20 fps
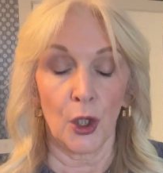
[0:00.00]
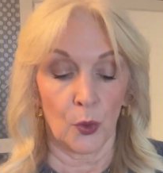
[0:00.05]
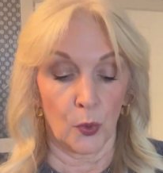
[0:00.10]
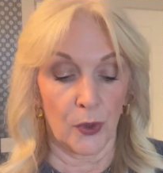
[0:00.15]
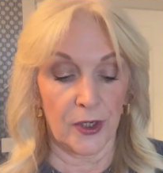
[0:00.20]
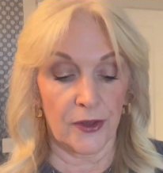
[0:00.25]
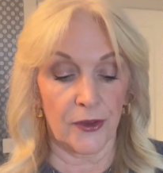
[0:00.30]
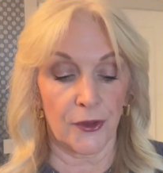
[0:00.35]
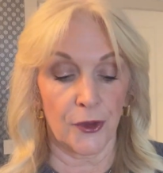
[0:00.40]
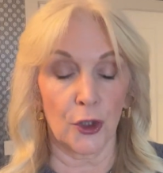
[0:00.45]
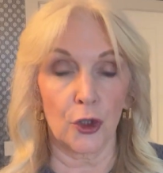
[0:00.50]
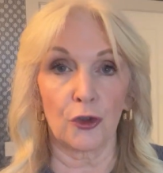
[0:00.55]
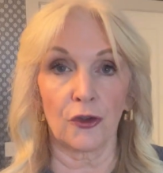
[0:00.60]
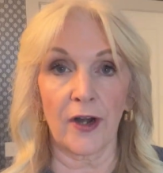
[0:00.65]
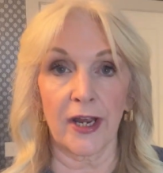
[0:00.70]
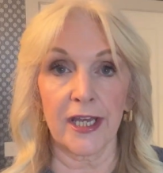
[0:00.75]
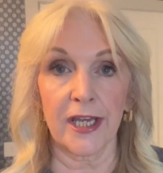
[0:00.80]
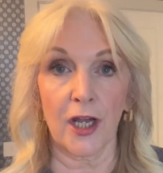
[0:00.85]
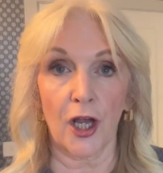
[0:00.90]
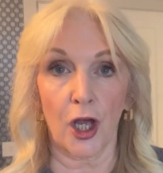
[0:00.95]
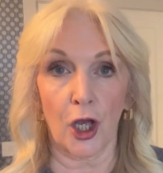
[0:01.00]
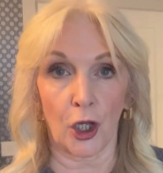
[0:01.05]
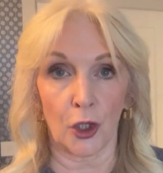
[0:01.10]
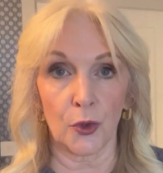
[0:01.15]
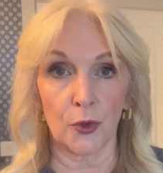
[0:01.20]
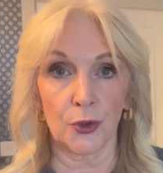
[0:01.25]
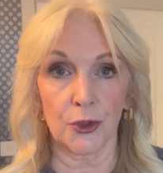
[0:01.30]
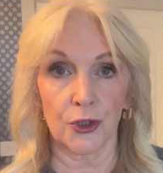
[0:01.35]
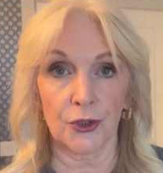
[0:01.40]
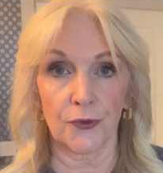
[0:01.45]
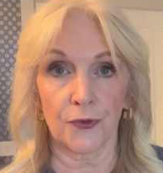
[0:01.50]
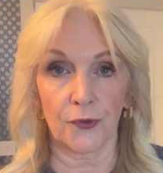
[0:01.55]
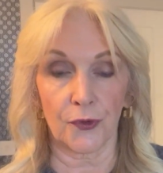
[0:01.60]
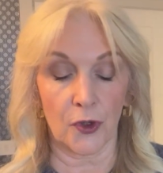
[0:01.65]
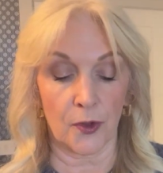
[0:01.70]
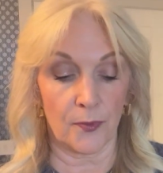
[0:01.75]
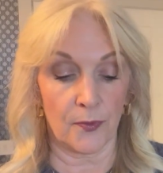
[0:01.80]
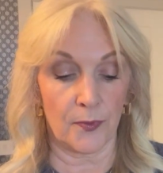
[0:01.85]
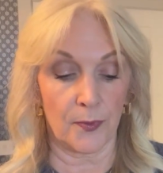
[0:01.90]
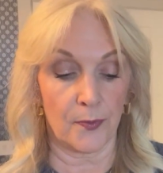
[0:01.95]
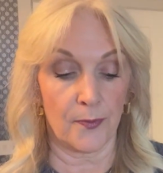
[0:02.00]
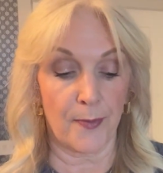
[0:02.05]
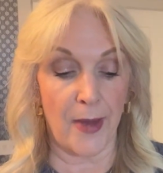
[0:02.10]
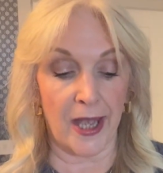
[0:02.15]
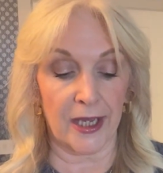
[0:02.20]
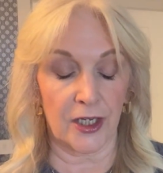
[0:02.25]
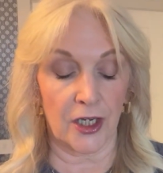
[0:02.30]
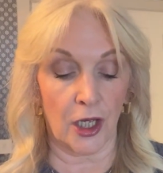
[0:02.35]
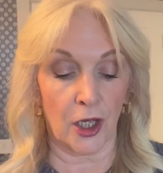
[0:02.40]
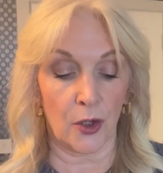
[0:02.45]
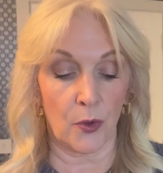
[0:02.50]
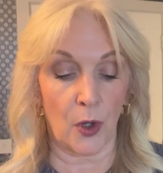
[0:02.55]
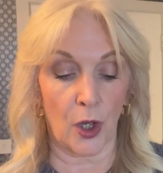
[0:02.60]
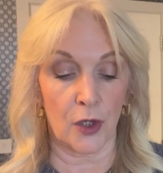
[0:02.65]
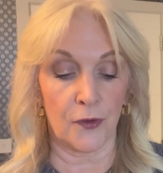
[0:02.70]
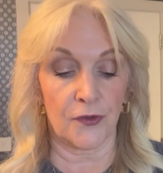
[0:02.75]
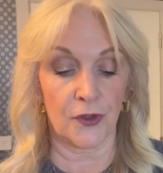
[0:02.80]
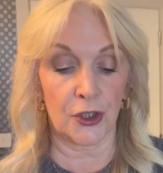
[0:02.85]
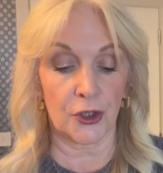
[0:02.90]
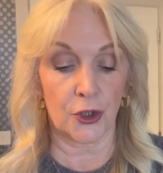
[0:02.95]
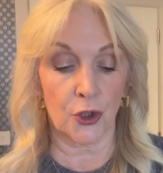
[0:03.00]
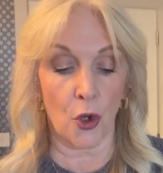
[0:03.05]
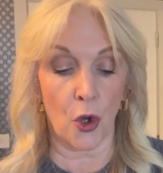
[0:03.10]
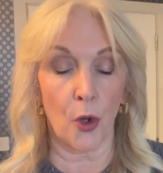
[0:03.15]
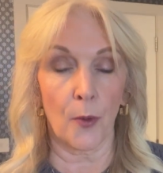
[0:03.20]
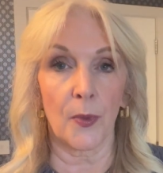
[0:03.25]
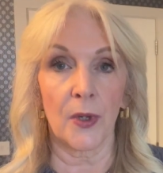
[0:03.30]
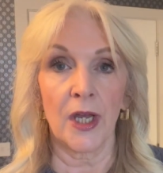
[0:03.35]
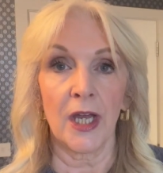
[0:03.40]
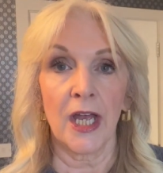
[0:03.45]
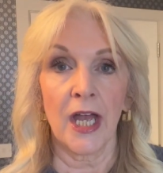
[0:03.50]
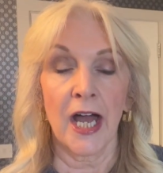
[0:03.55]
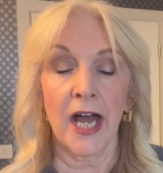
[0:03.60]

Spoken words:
with the grey coat from Mango over the top.